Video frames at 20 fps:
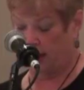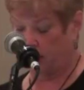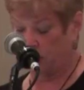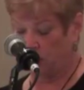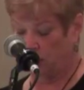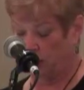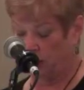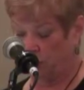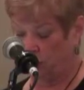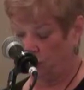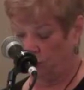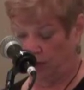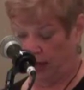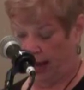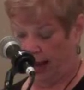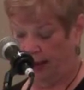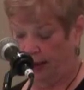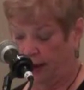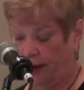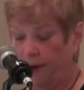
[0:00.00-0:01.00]
actually do
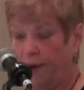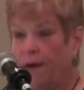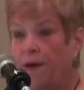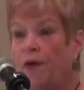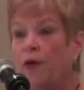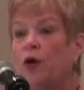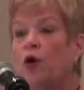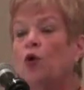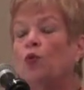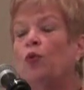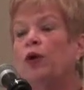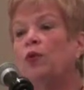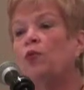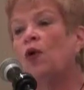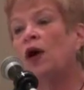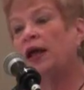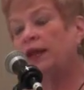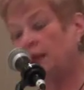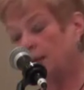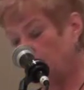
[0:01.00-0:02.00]
that? We
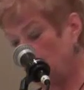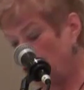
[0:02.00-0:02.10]
want